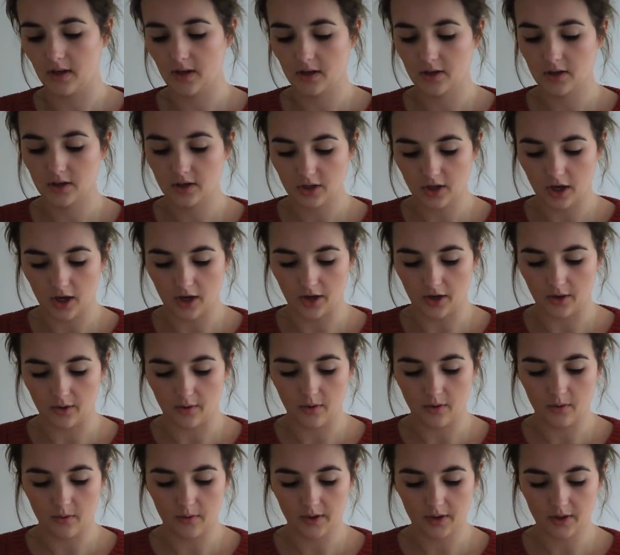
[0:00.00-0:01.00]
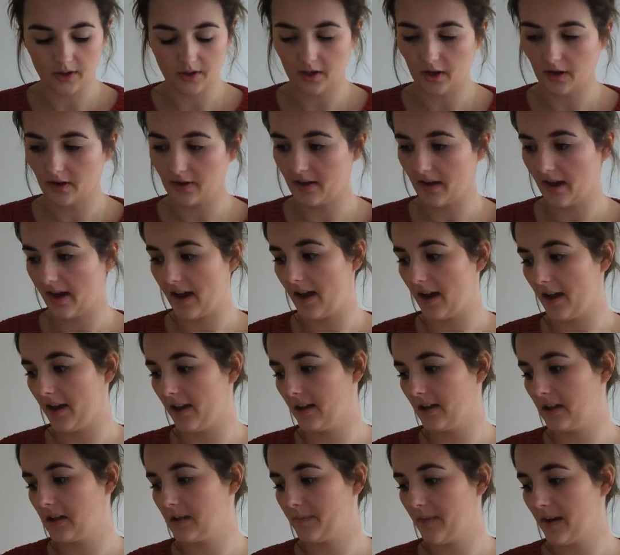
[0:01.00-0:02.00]
So we're gonna go there,
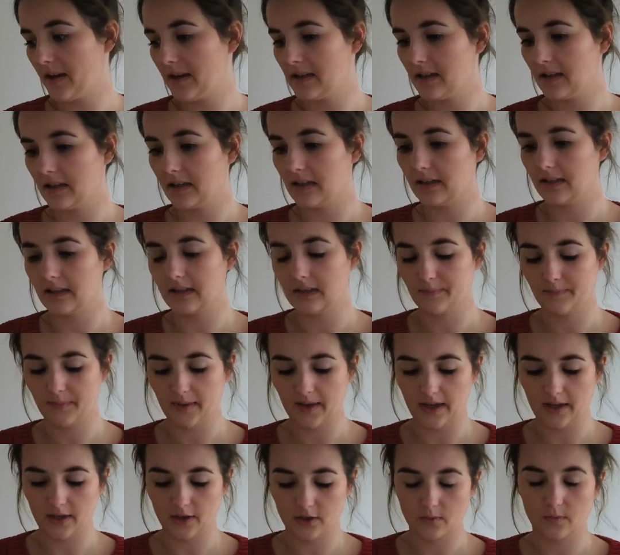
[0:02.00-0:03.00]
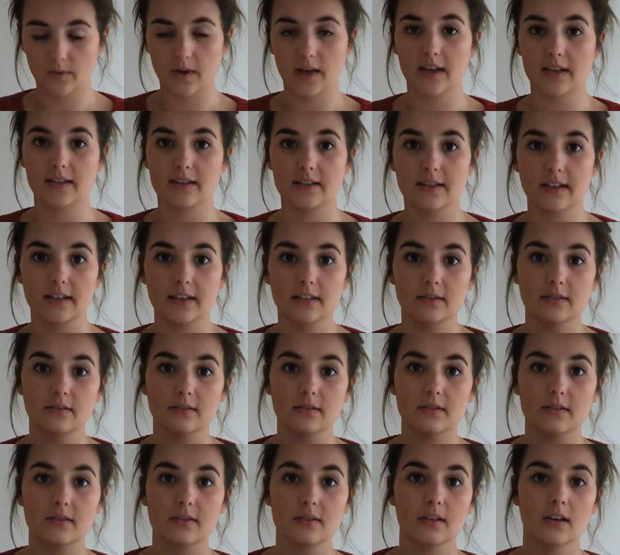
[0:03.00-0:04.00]
and it's basically this beach where
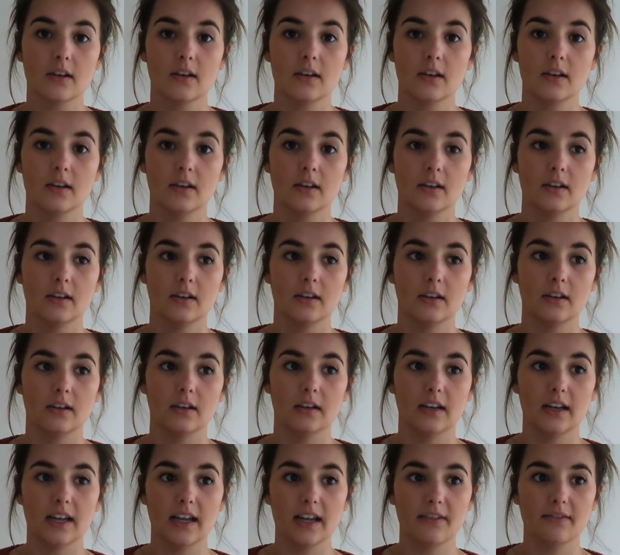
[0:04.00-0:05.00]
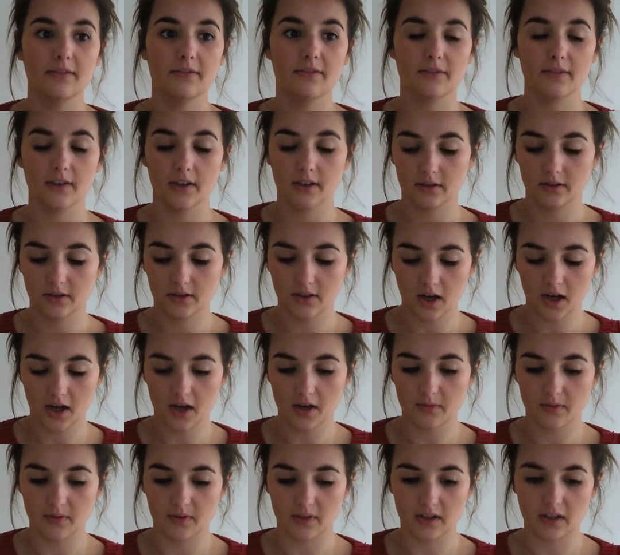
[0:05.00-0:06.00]
seals live and
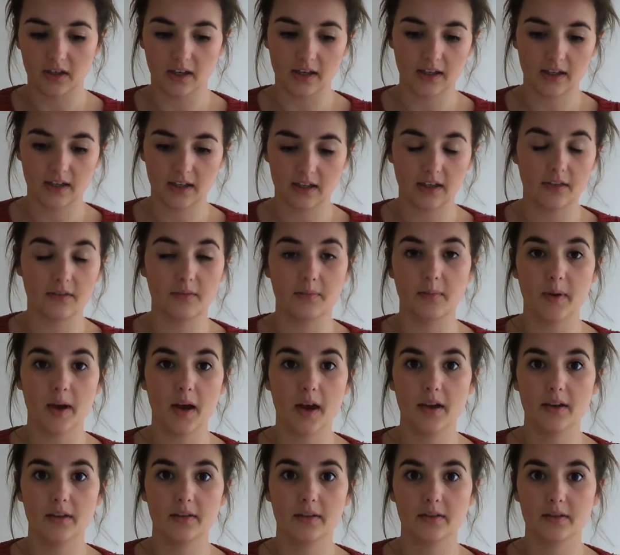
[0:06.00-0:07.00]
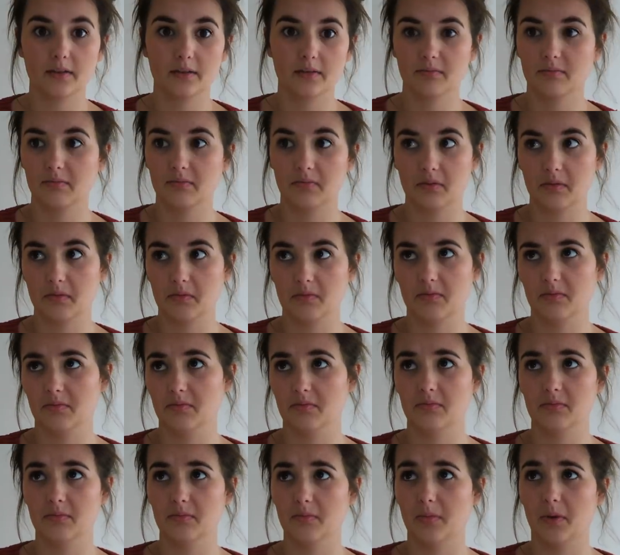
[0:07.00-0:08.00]
go and like give birth
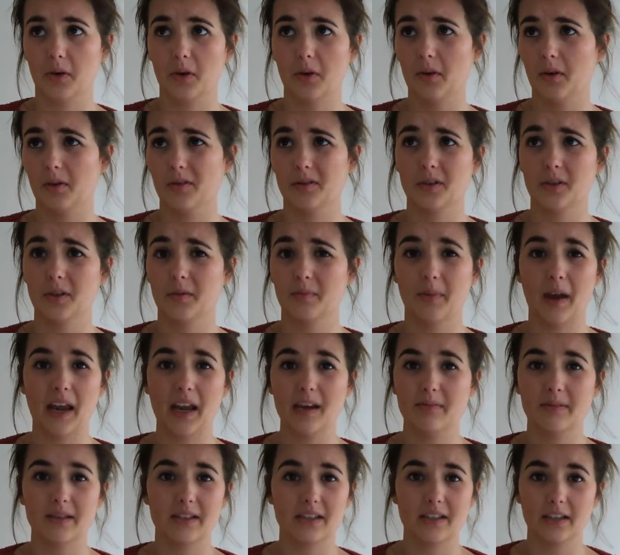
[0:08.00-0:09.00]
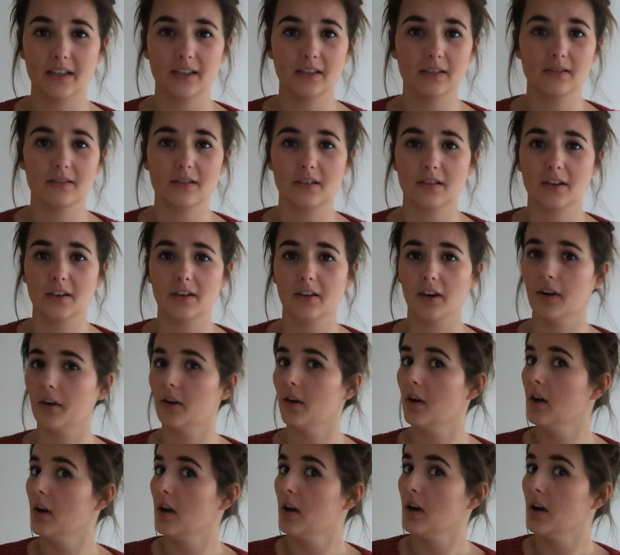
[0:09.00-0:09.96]
to baby seals. I don't know.